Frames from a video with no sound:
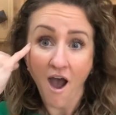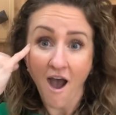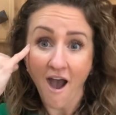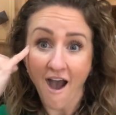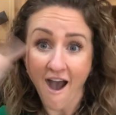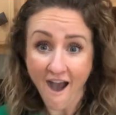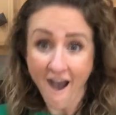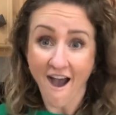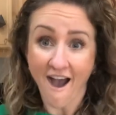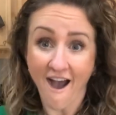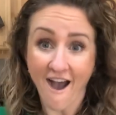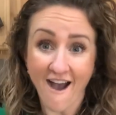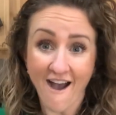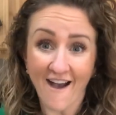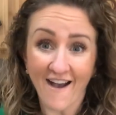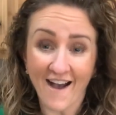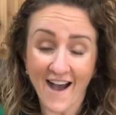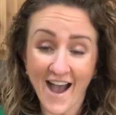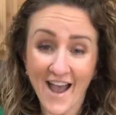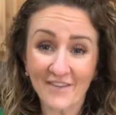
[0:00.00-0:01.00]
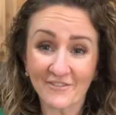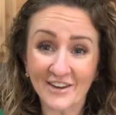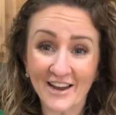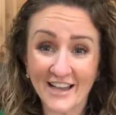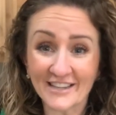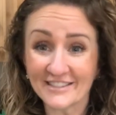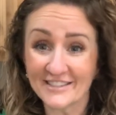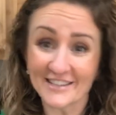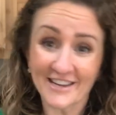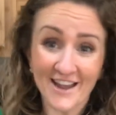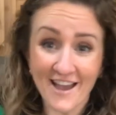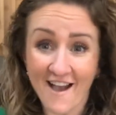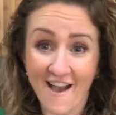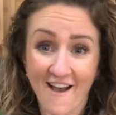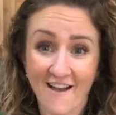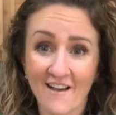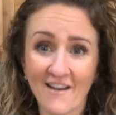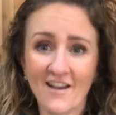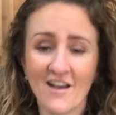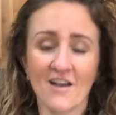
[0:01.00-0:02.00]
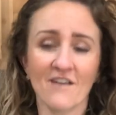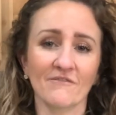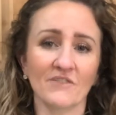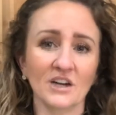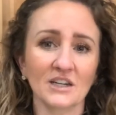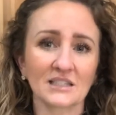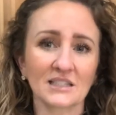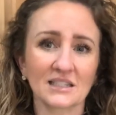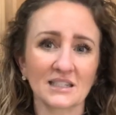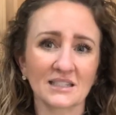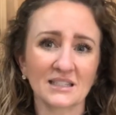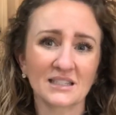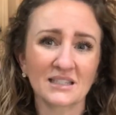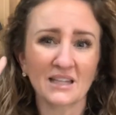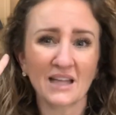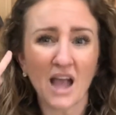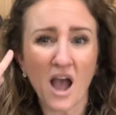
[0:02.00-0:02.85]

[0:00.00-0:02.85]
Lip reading: I have an idea versus,